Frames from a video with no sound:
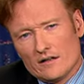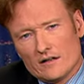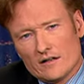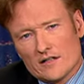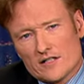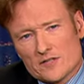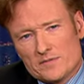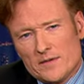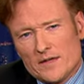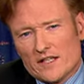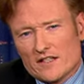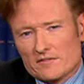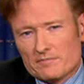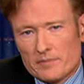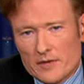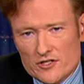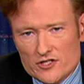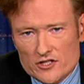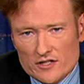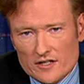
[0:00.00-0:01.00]
Now, speaking of
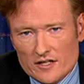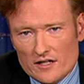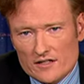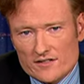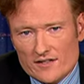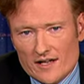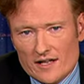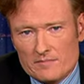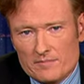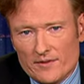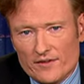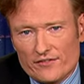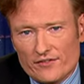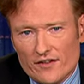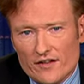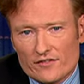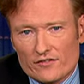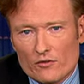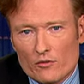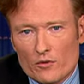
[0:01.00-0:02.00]
budget cuts, N B C
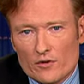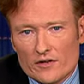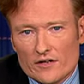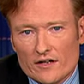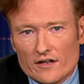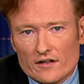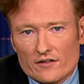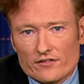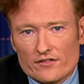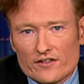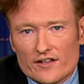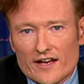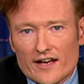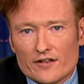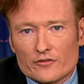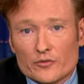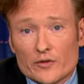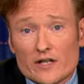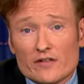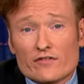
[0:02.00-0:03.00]
has ordered us to
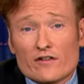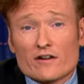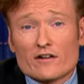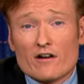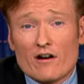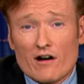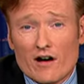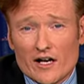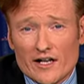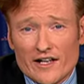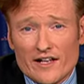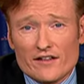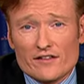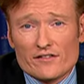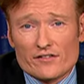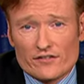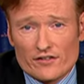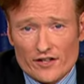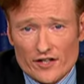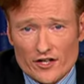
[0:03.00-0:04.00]
get rid of our audience
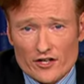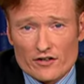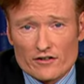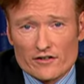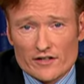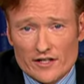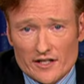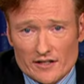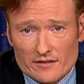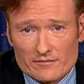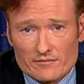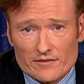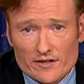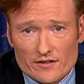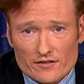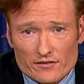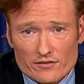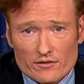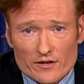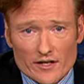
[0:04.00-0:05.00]
security.
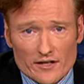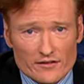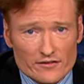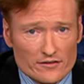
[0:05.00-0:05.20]
That's right.